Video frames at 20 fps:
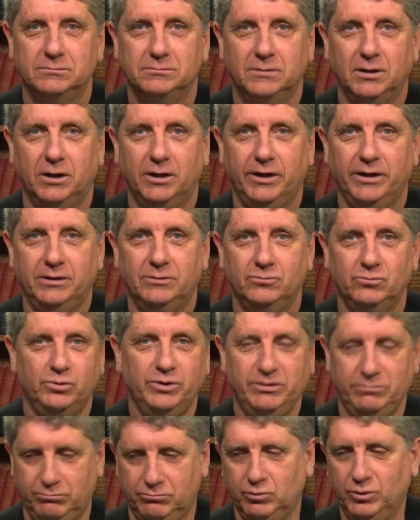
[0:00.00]
All right,
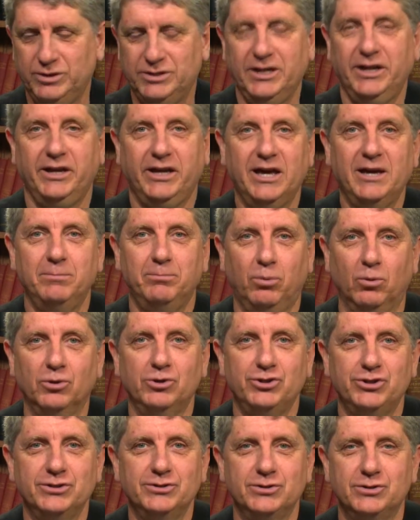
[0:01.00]
we, we dedicate
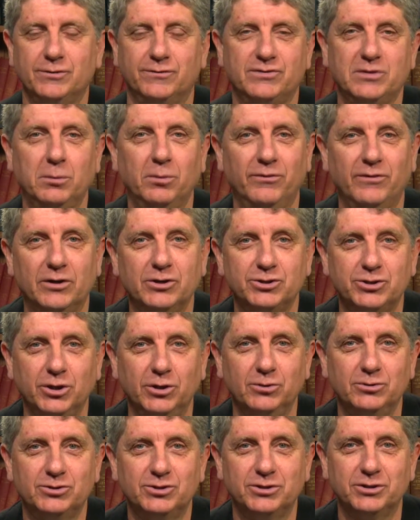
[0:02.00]
portions of some of our
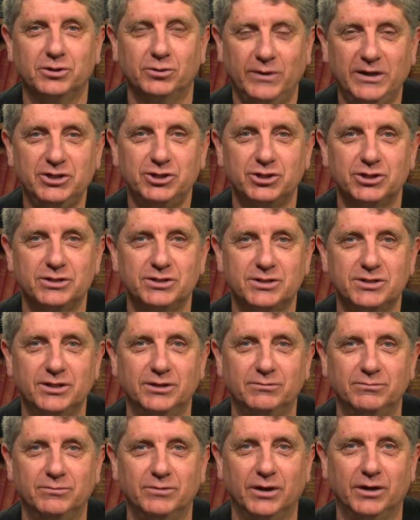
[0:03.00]
shows to questions
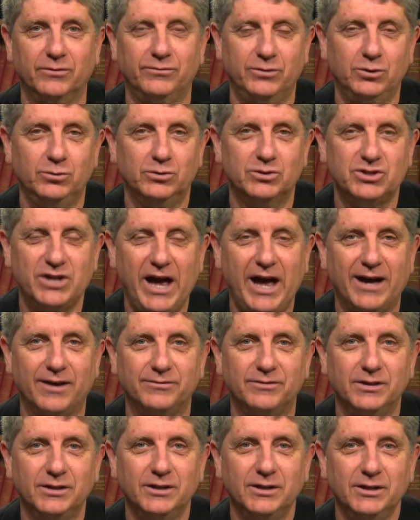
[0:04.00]
that our viewers have.
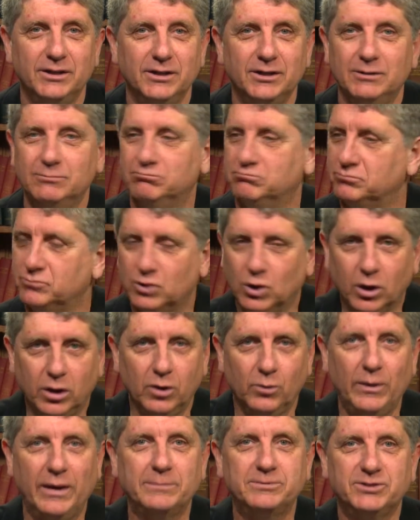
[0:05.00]
Go to the
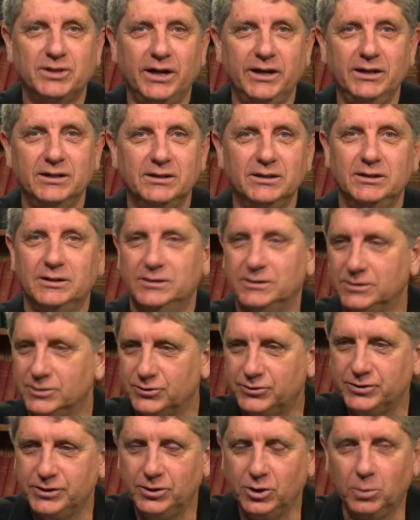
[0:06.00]
website, you'll
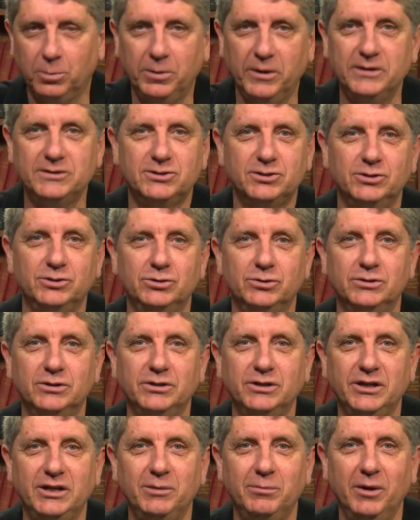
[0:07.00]
see a little place there you can
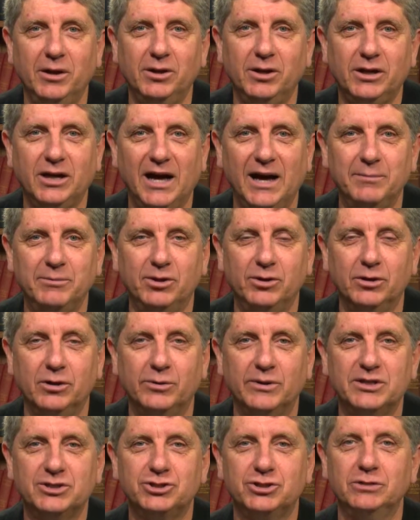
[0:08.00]
email a comment or a
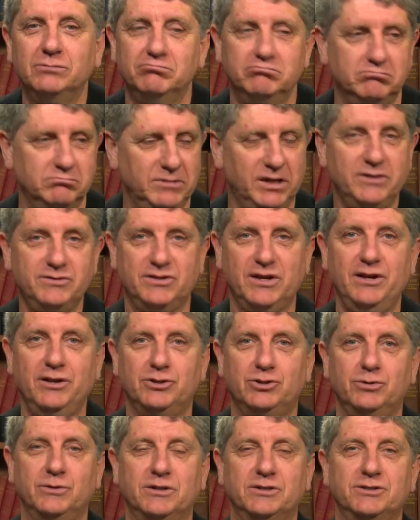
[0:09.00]
question and send it
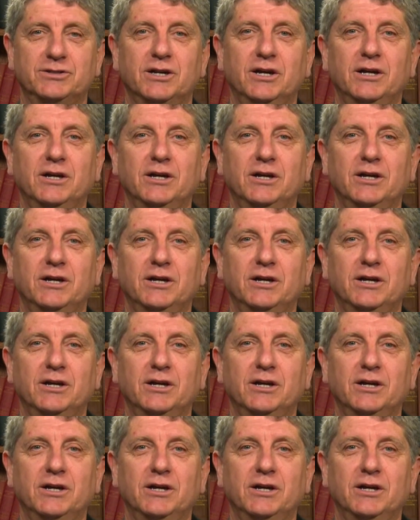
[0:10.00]
to us.